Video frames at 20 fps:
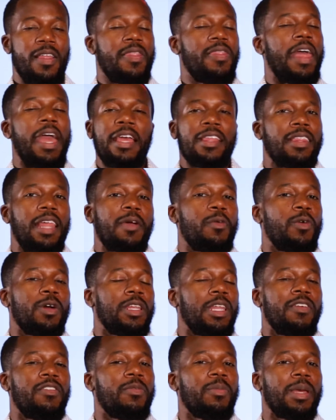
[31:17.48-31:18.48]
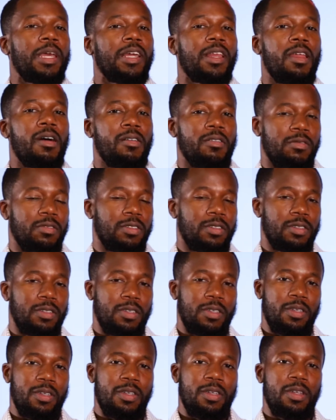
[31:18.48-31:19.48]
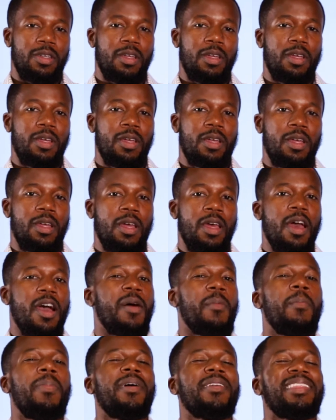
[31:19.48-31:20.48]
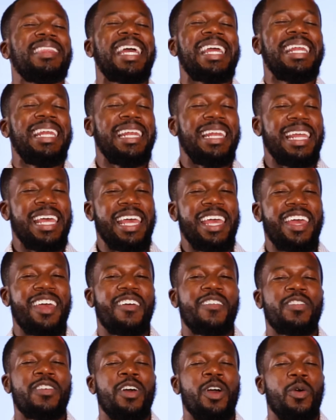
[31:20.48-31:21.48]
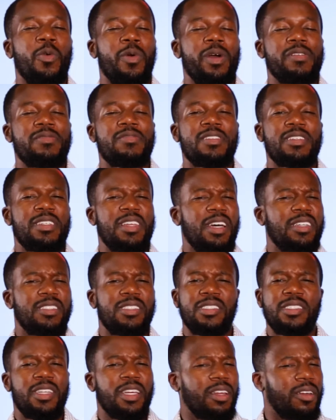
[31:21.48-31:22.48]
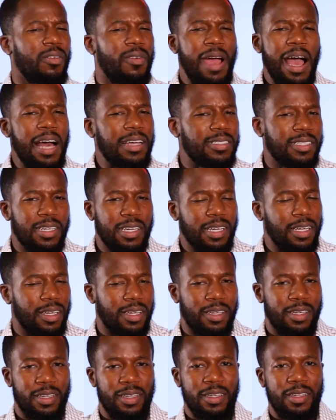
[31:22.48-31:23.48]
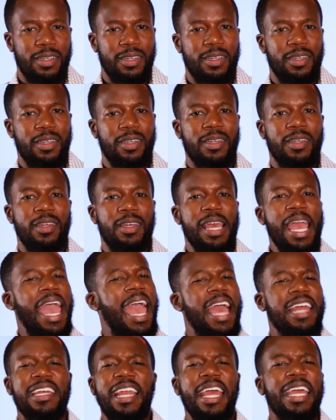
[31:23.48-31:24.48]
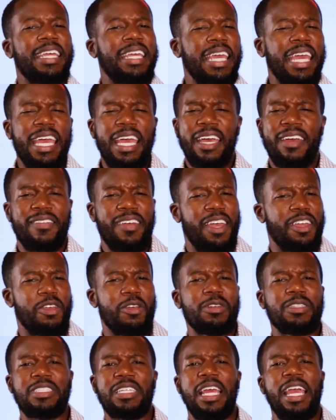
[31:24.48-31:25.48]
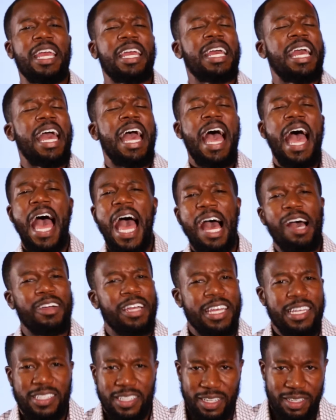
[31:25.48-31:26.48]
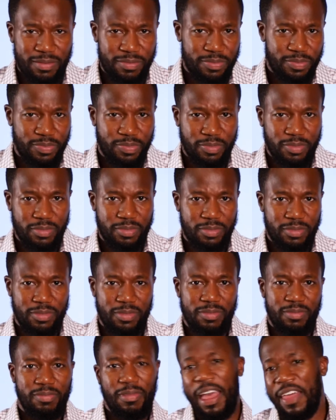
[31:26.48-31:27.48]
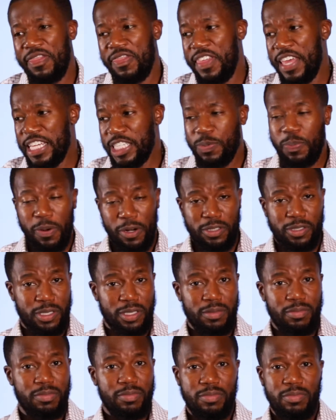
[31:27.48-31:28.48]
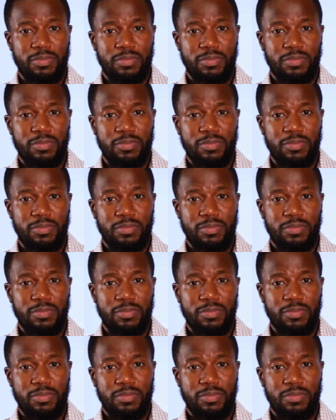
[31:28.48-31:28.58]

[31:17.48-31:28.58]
They, they wouldn't even be close. But they live with such generosity and they give. And you're saying, how is it that this person